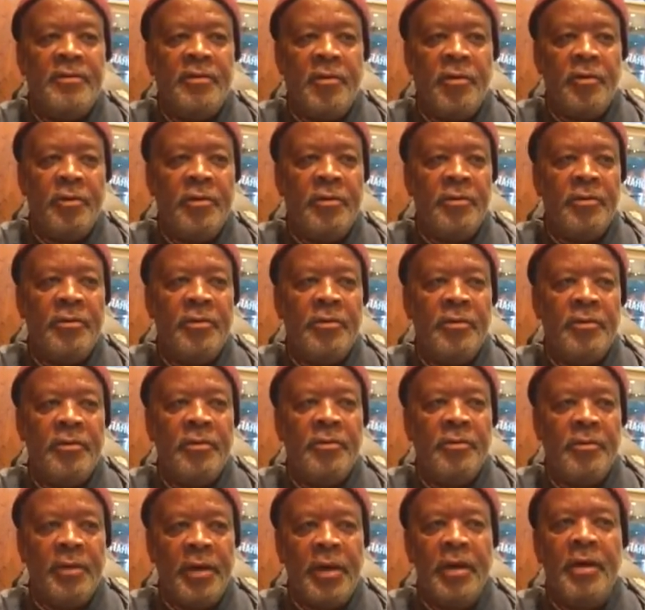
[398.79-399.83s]
So.
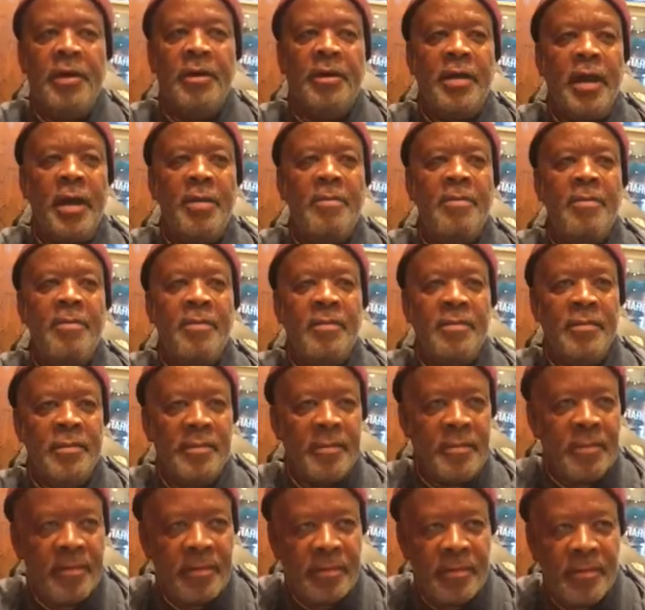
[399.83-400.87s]
We heard them
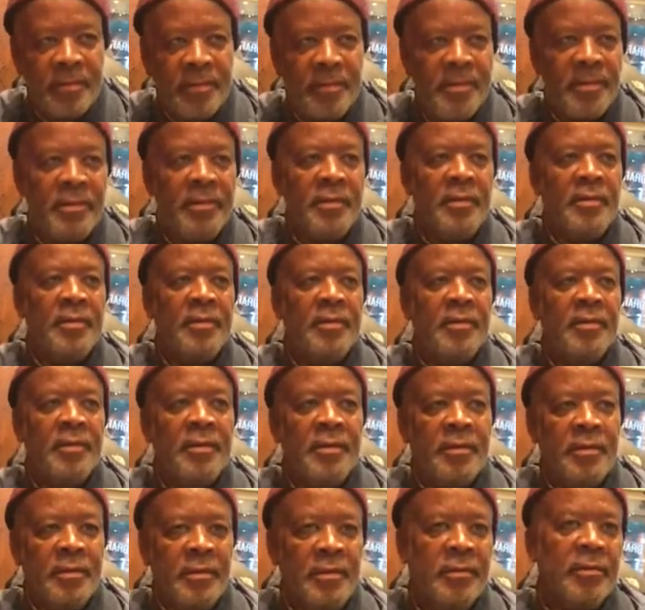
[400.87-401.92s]

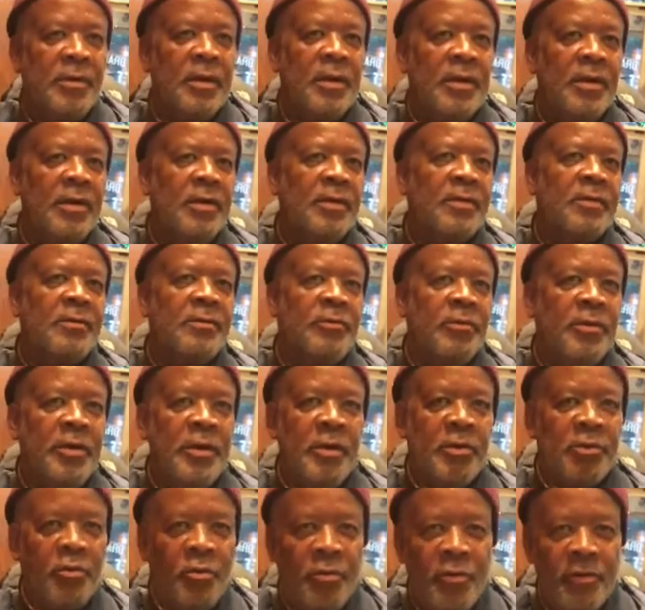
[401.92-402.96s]
doing
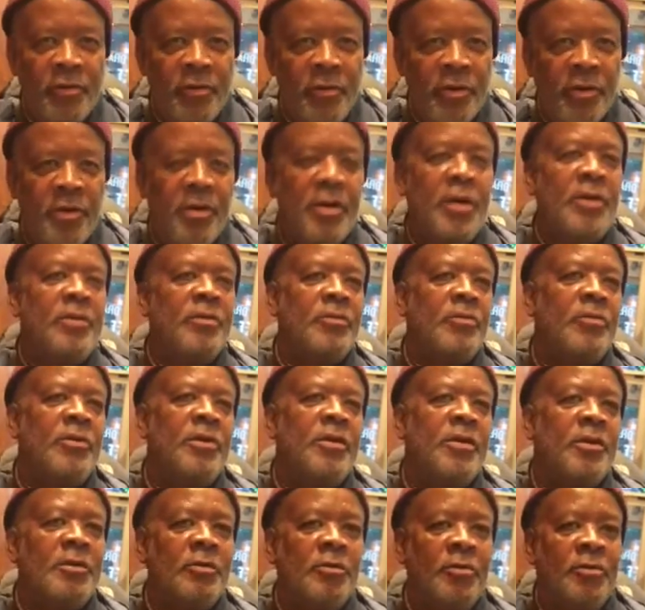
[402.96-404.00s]
it over and
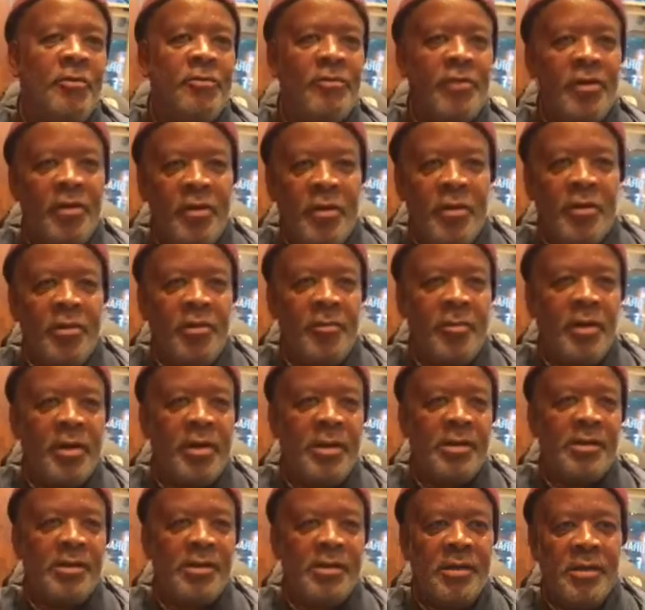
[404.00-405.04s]
doing it over,
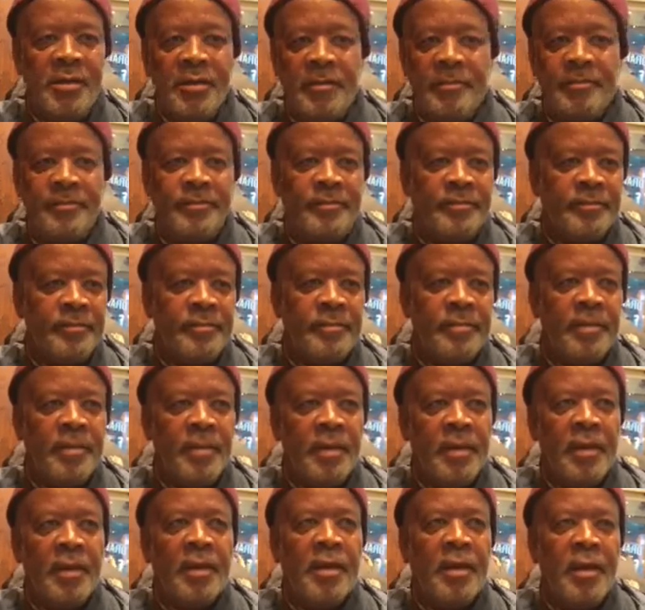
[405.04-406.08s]
because,
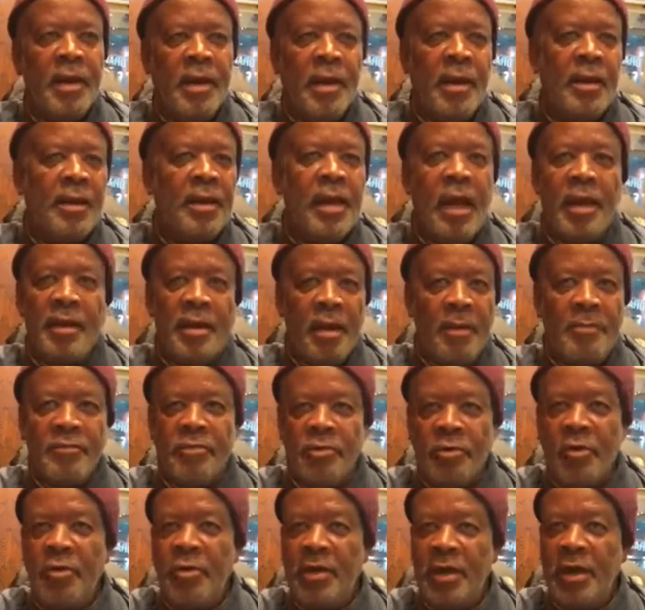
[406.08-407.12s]
and I'm
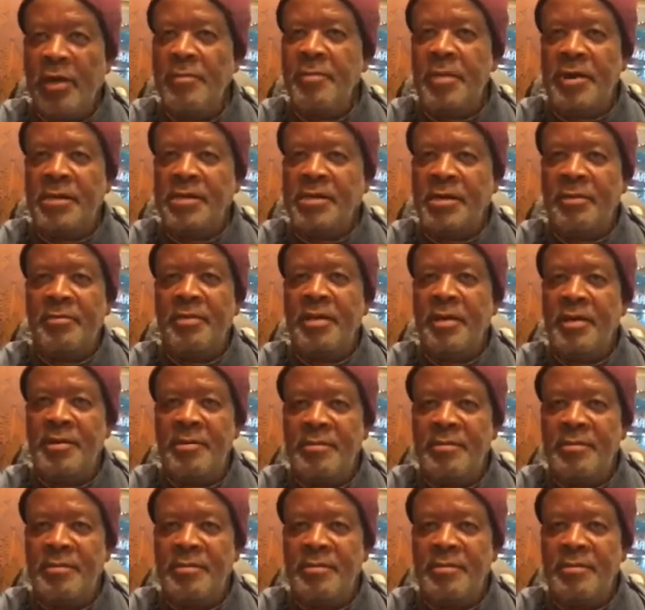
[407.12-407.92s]
sure he must have been.